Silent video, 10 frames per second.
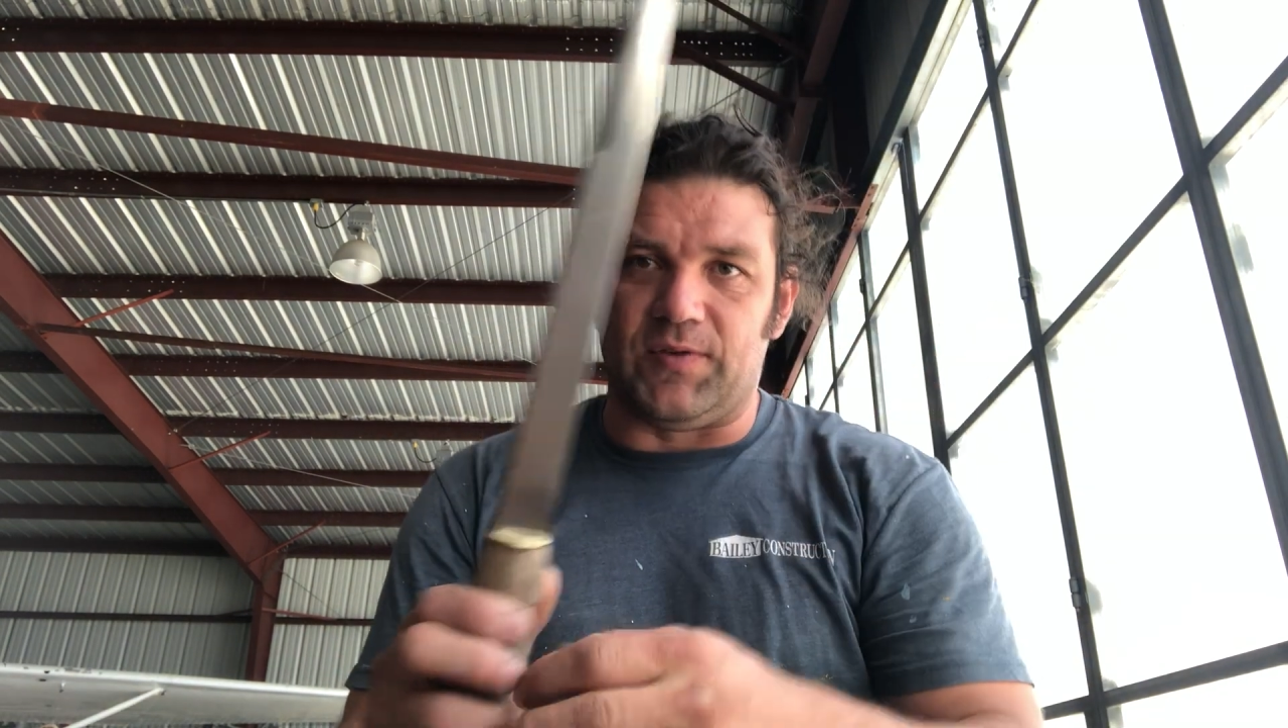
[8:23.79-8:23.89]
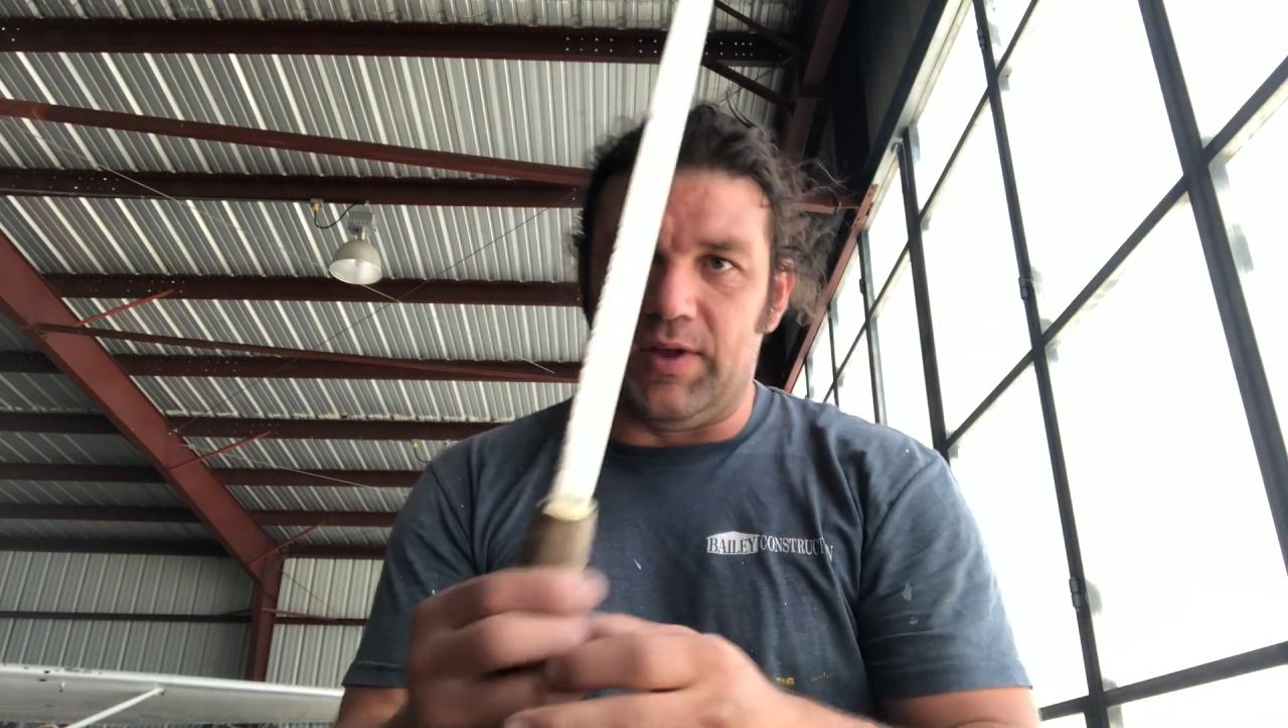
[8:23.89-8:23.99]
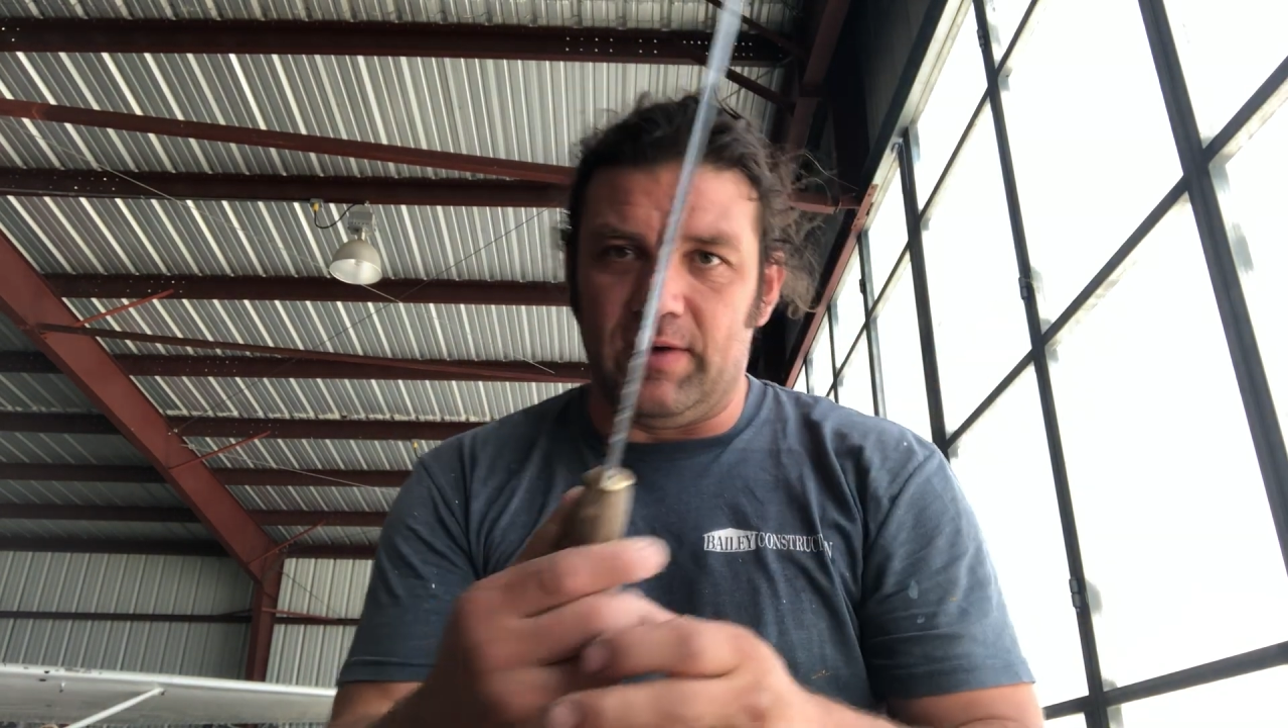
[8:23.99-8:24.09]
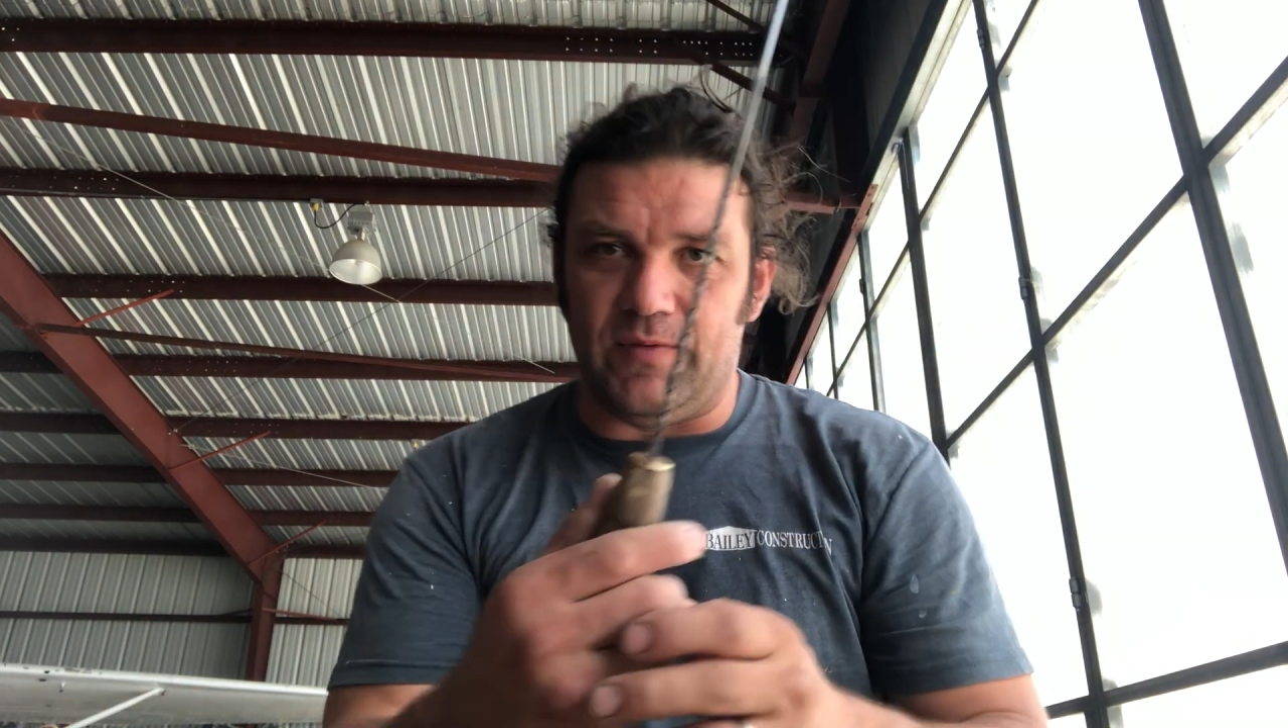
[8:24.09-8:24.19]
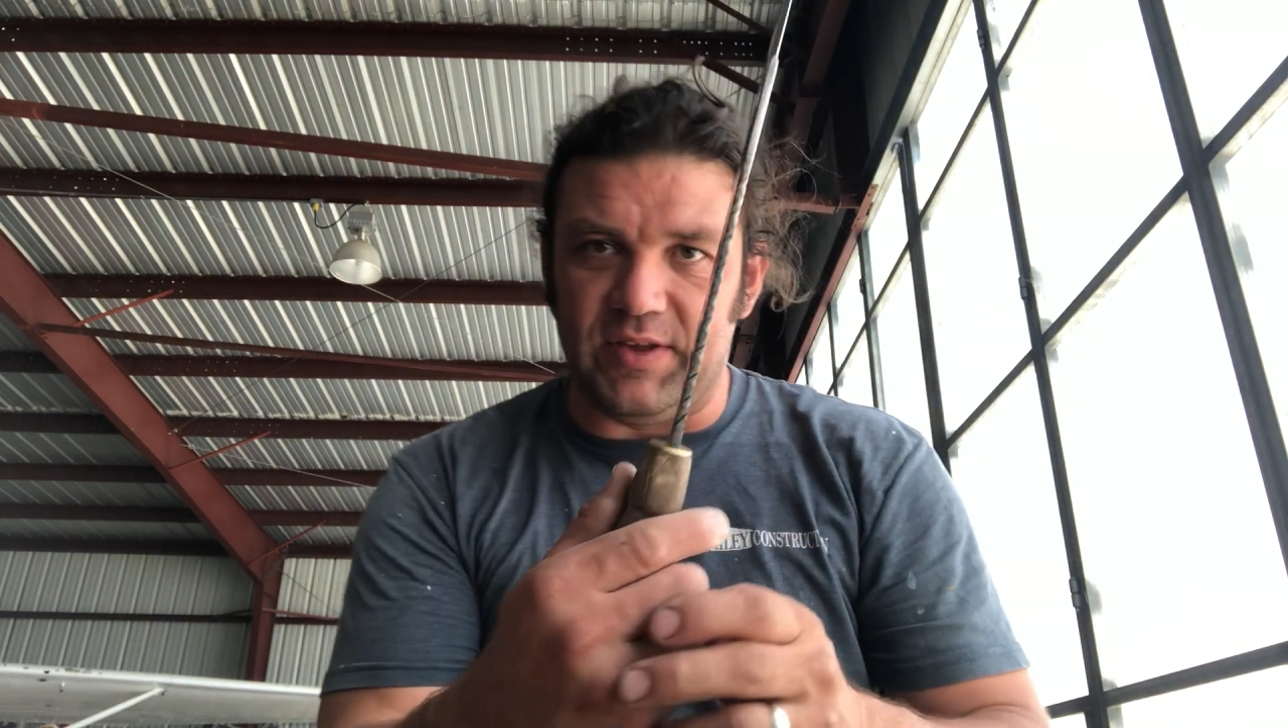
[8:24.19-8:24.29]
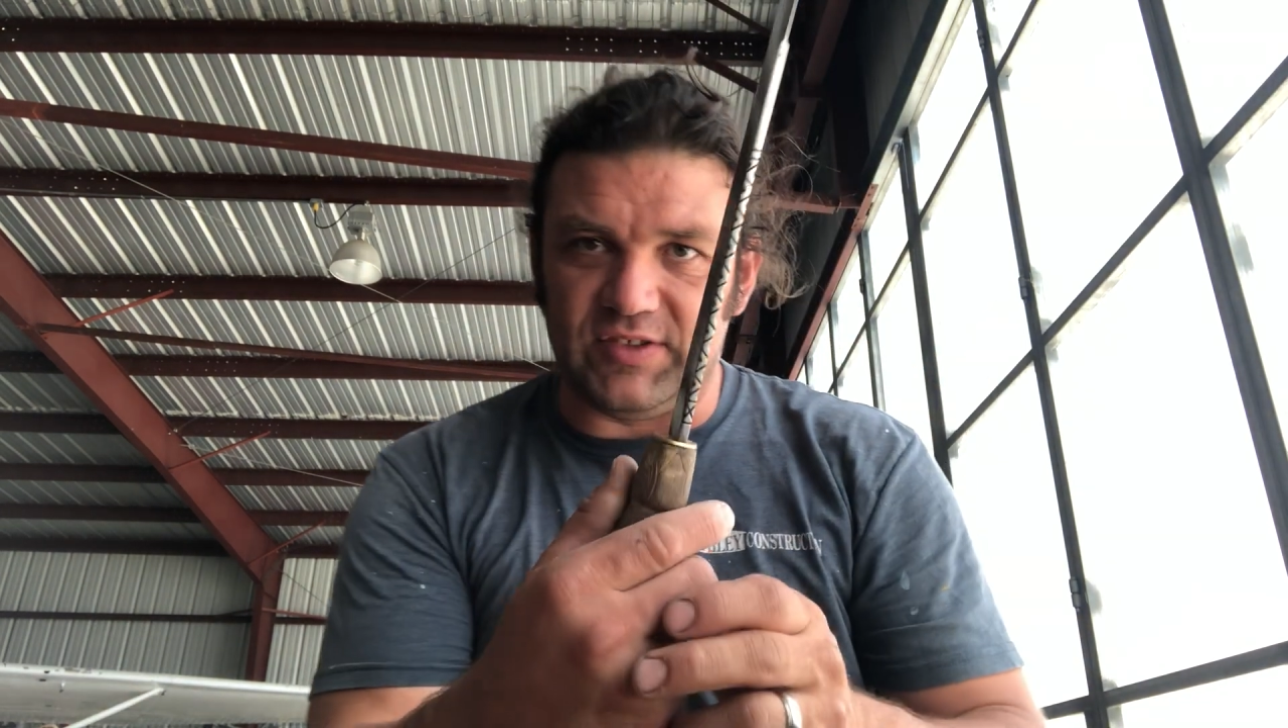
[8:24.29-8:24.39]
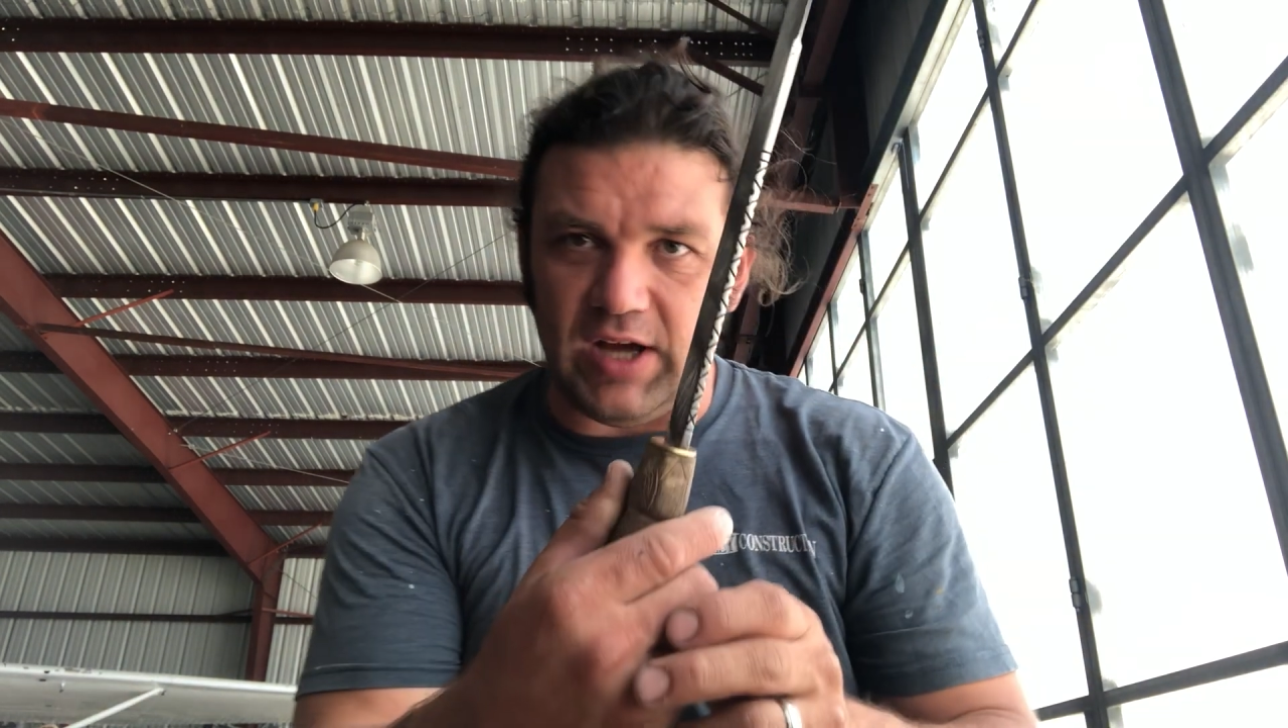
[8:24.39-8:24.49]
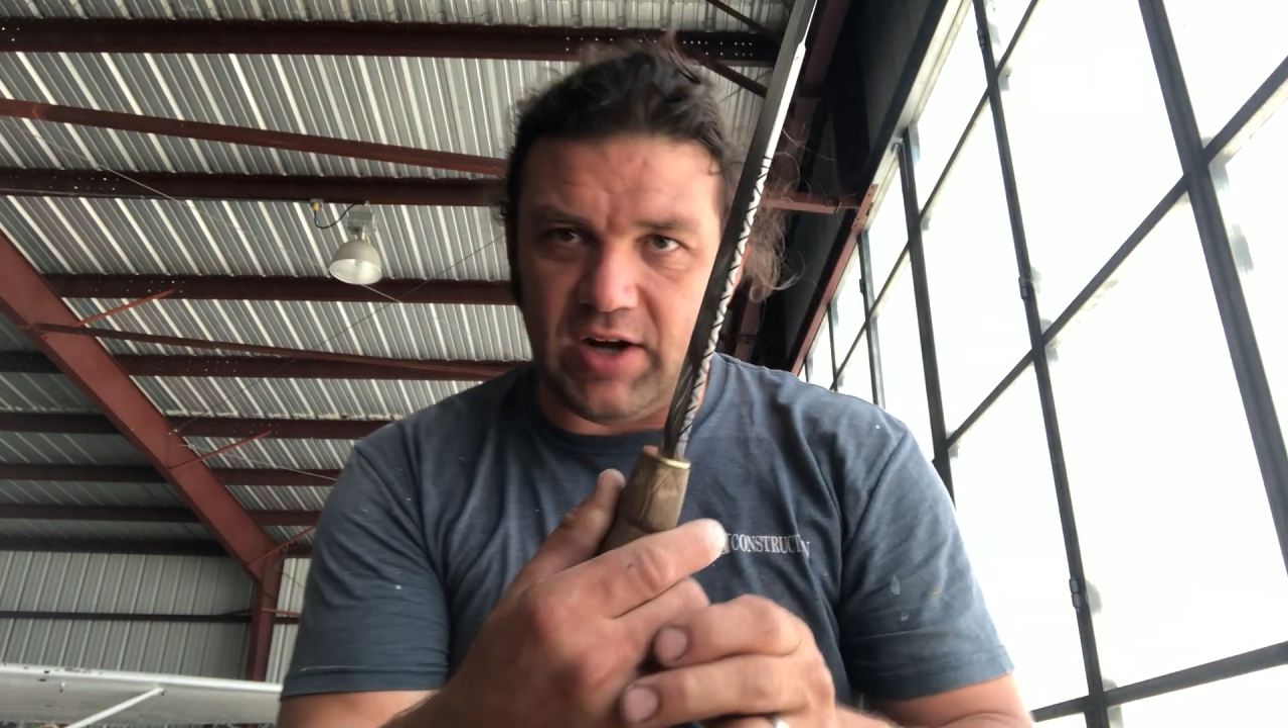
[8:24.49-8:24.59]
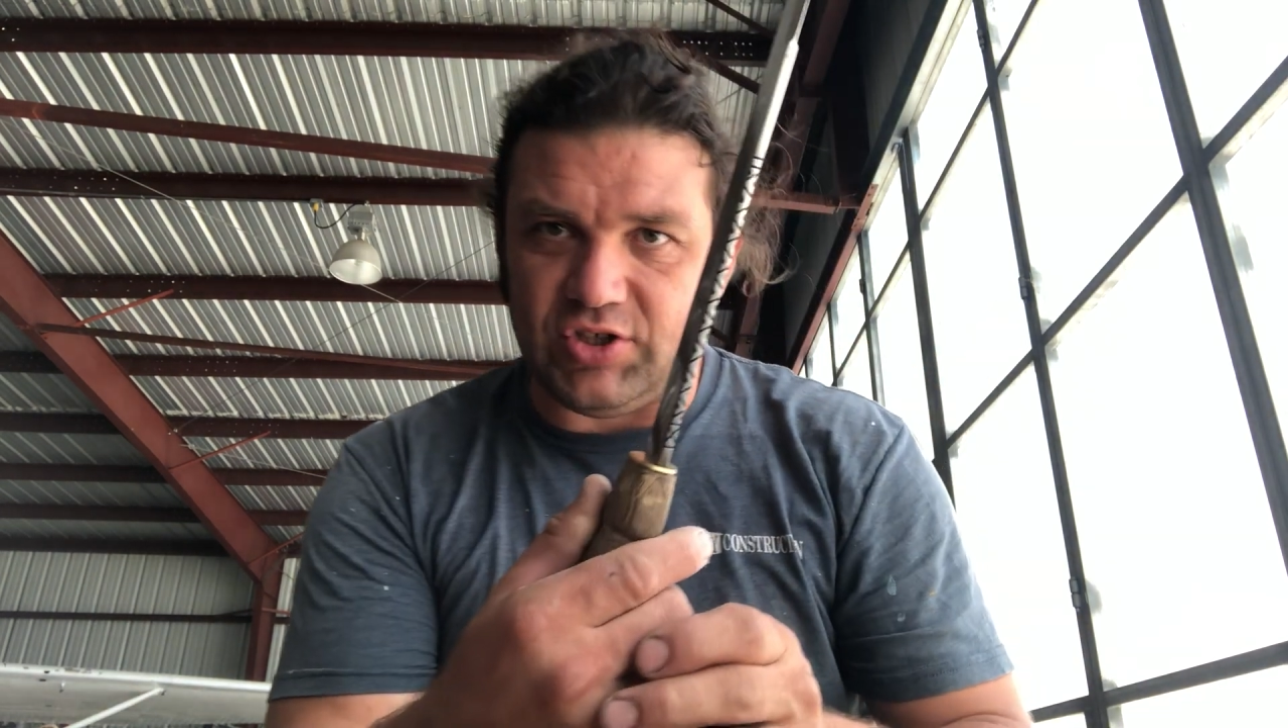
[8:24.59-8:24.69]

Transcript: the Scottish